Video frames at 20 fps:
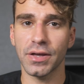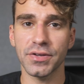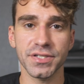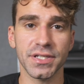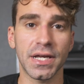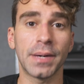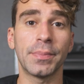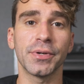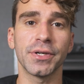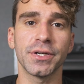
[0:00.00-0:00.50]
was a
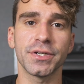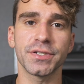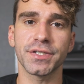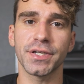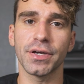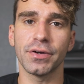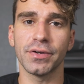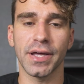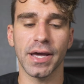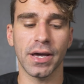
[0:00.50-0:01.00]
couple years
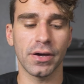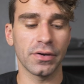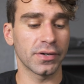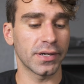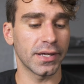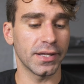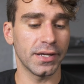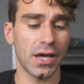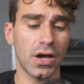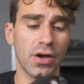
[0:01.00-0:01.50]
ago now,
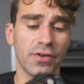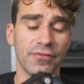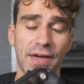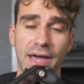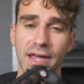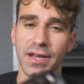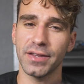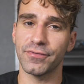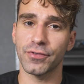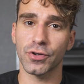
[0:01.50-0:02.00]
and now I've
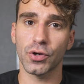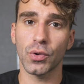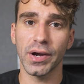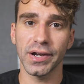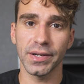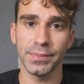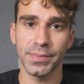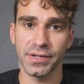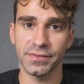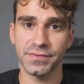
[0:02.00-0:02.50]
had it for
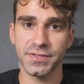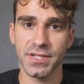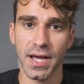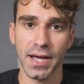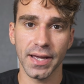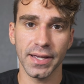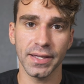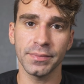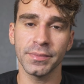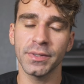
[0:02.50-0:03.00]
quite a bit of
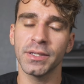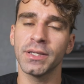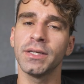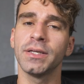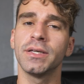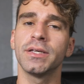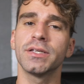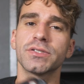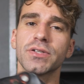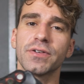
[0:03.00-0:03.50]
time,
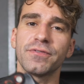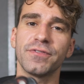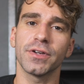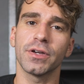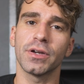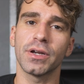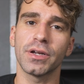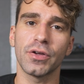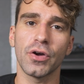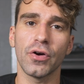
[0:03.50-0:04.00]
so I
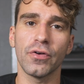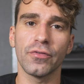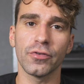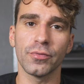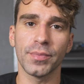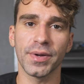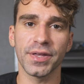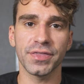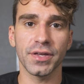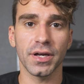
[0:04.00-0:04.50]
figured I'd go over
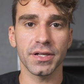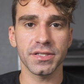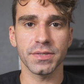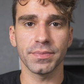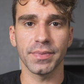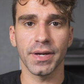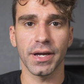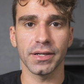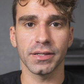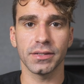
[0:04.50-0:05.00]
my thoughts
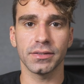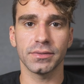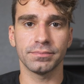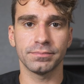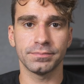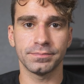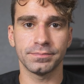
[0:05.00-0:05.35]
about it.